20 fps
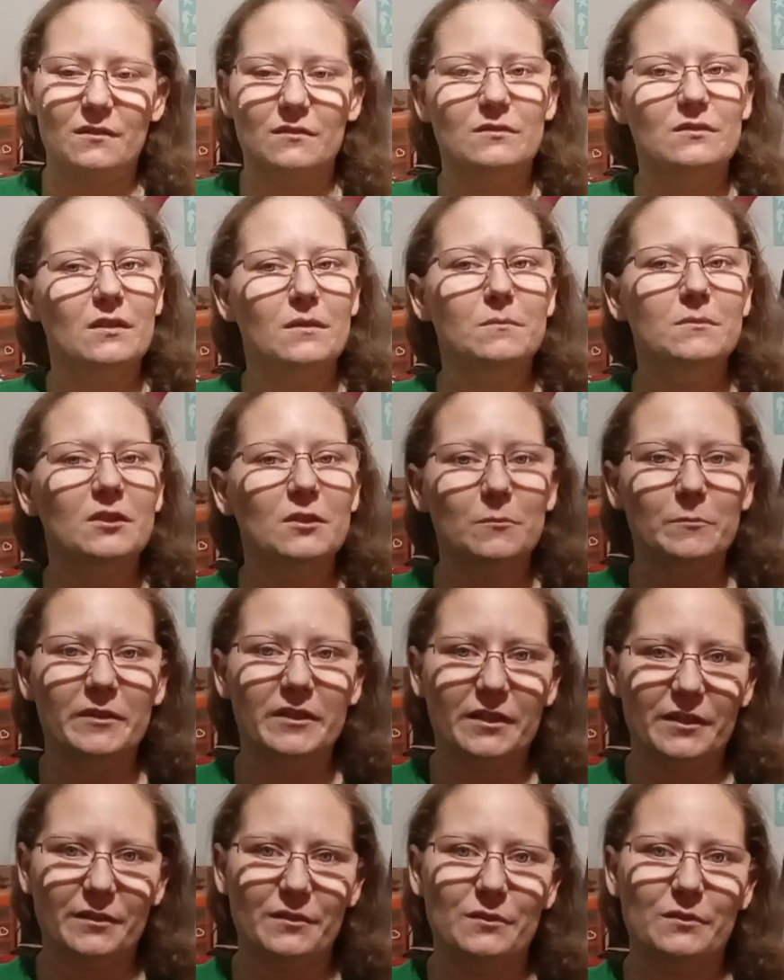Something told me to
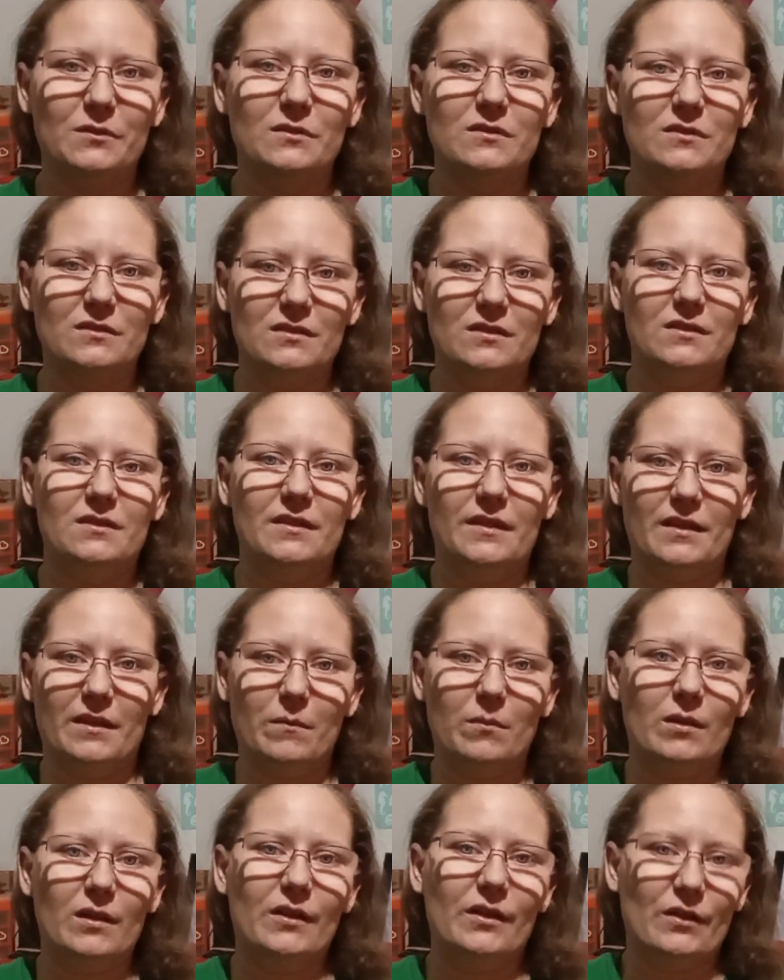use the teddy
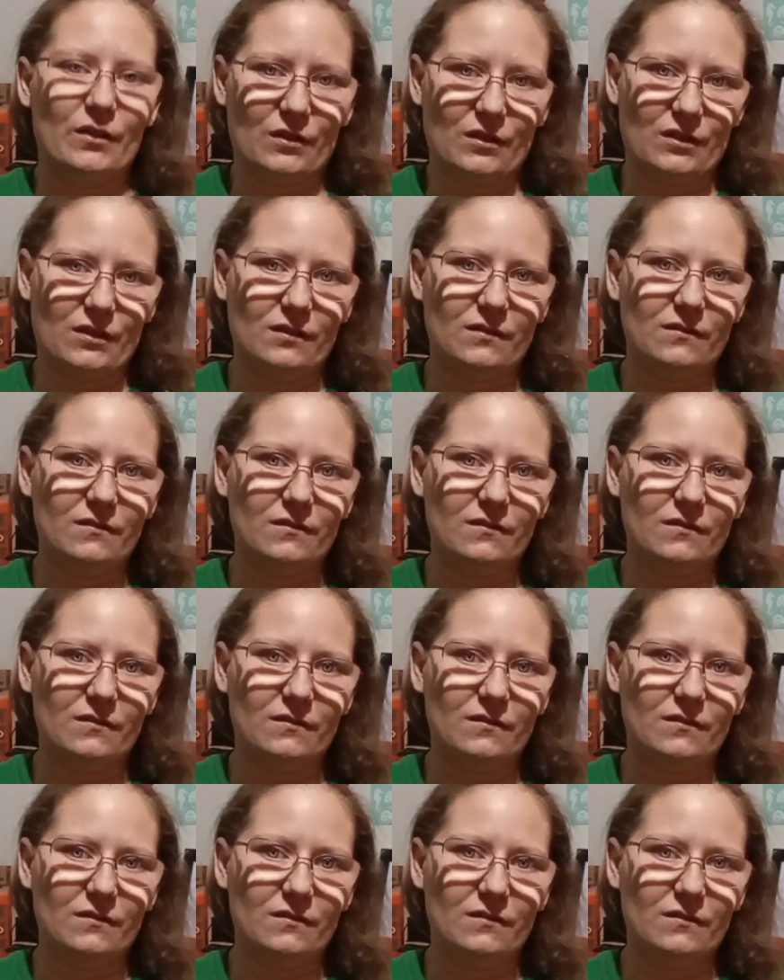bear yarn.